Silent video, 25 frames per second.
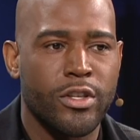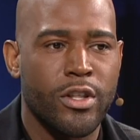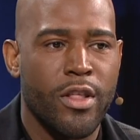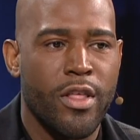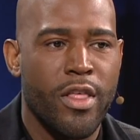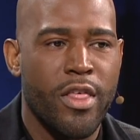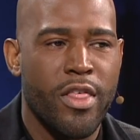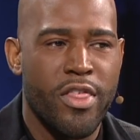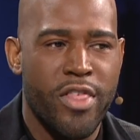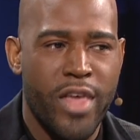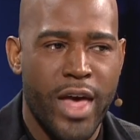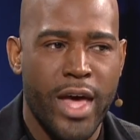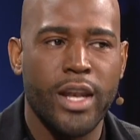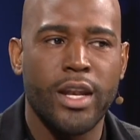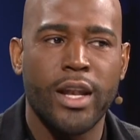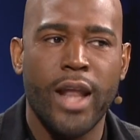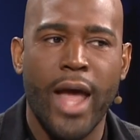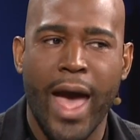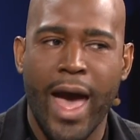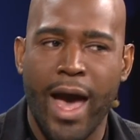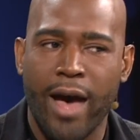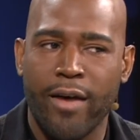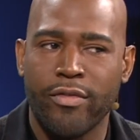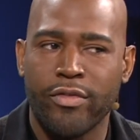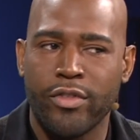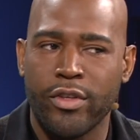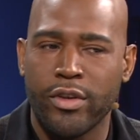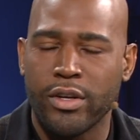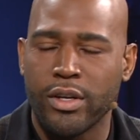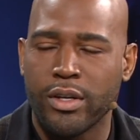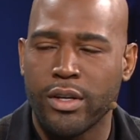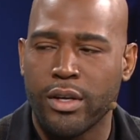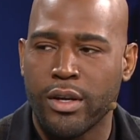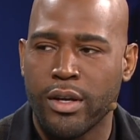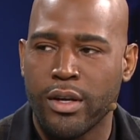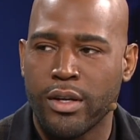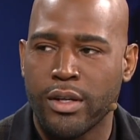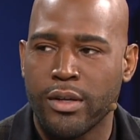then
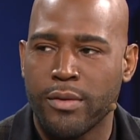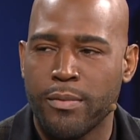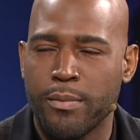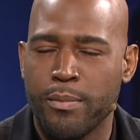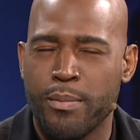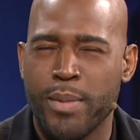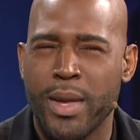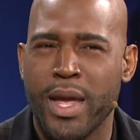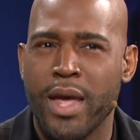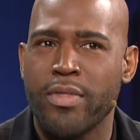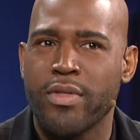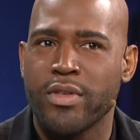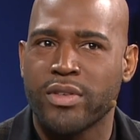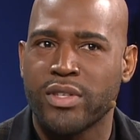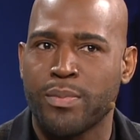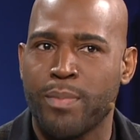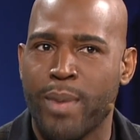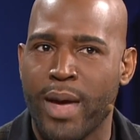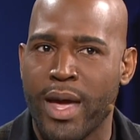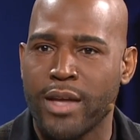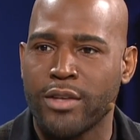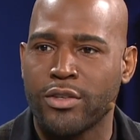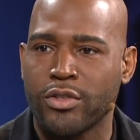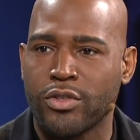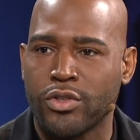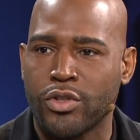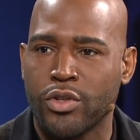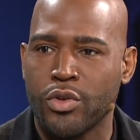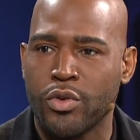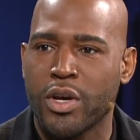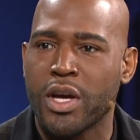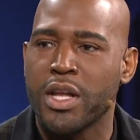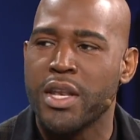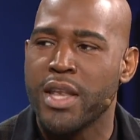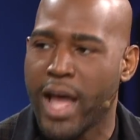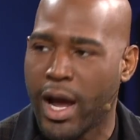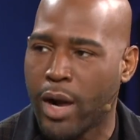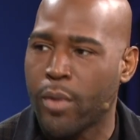be in the space to
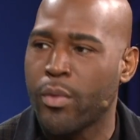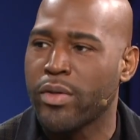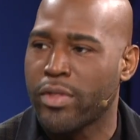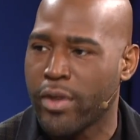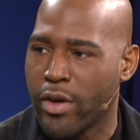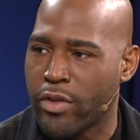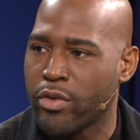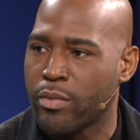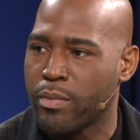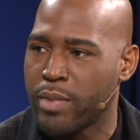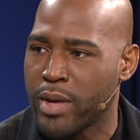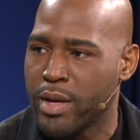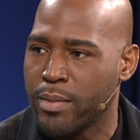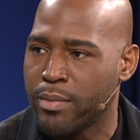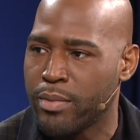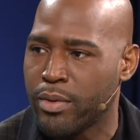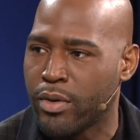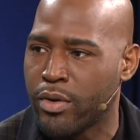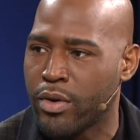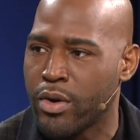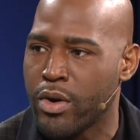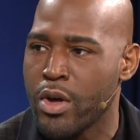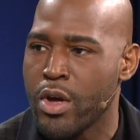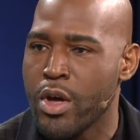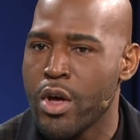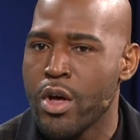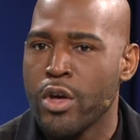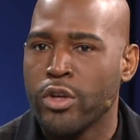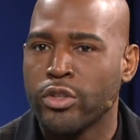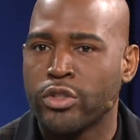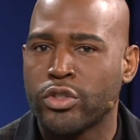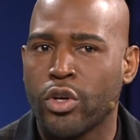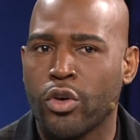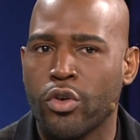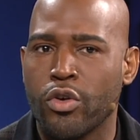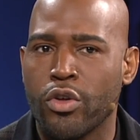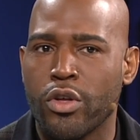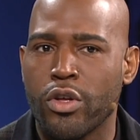connect with other people.
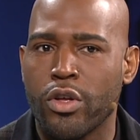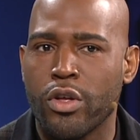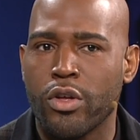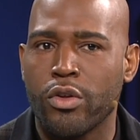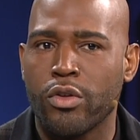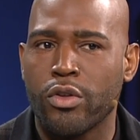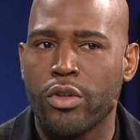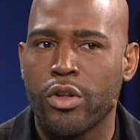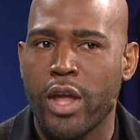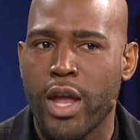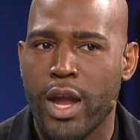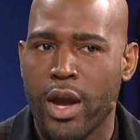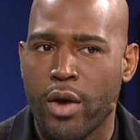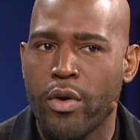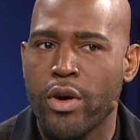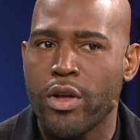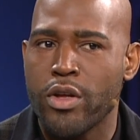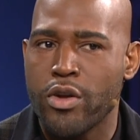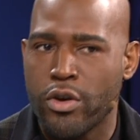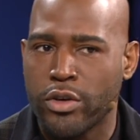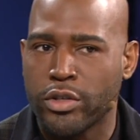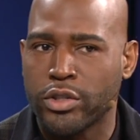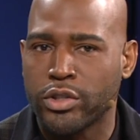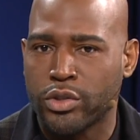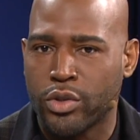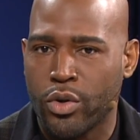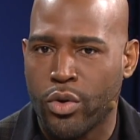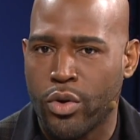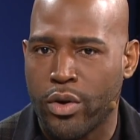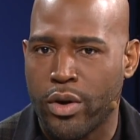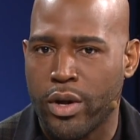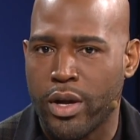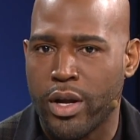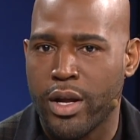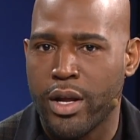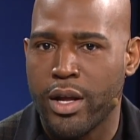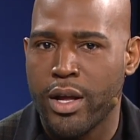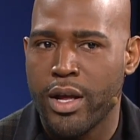So hearing your
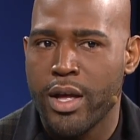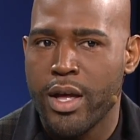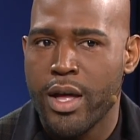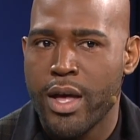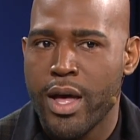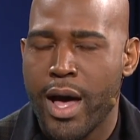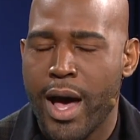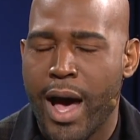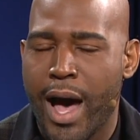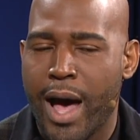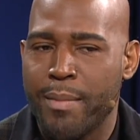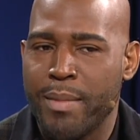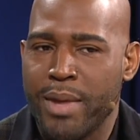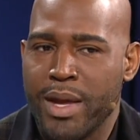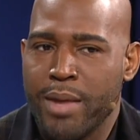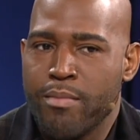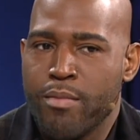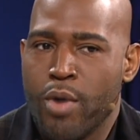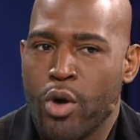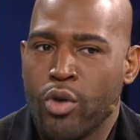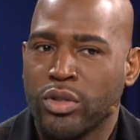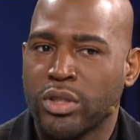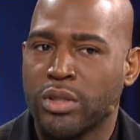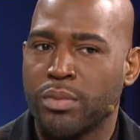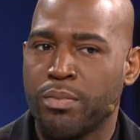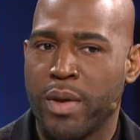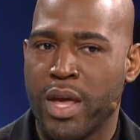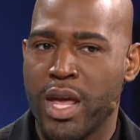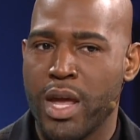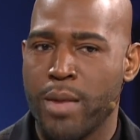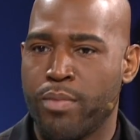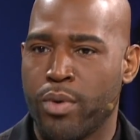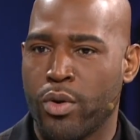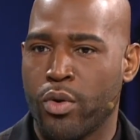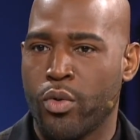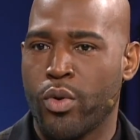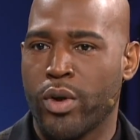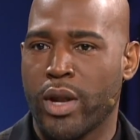story, I mean, most
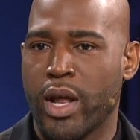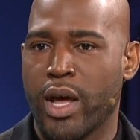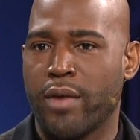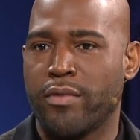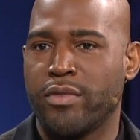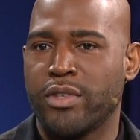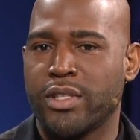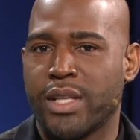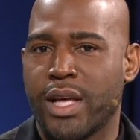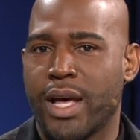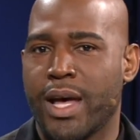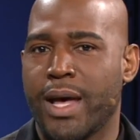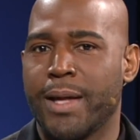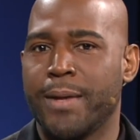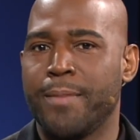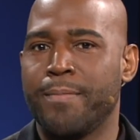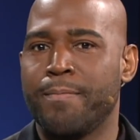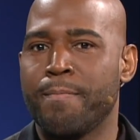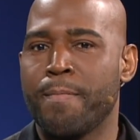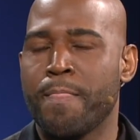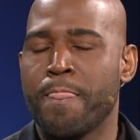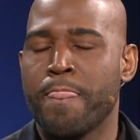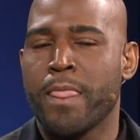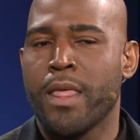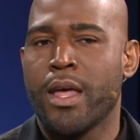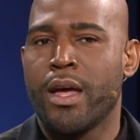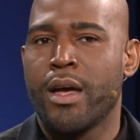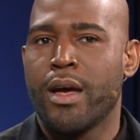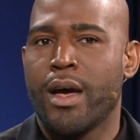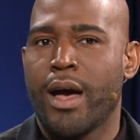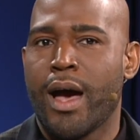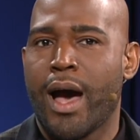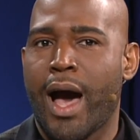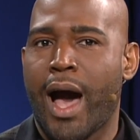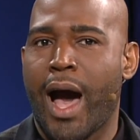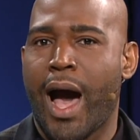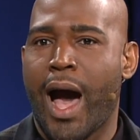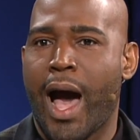people would have said,
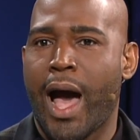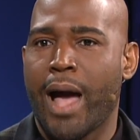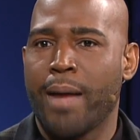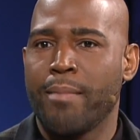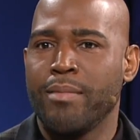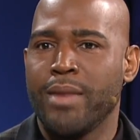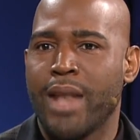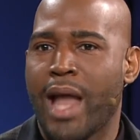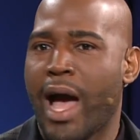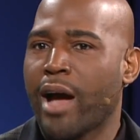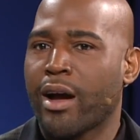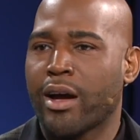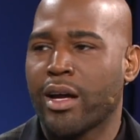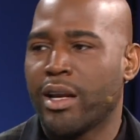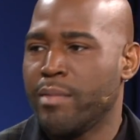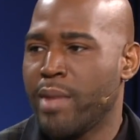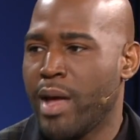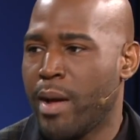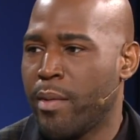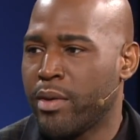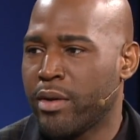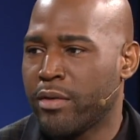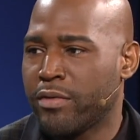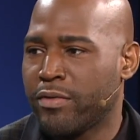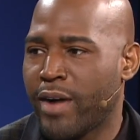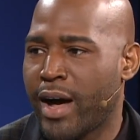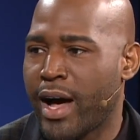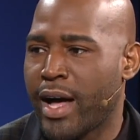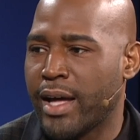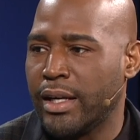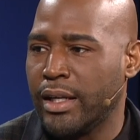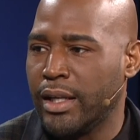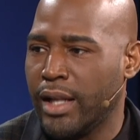I'm not gonna be able to find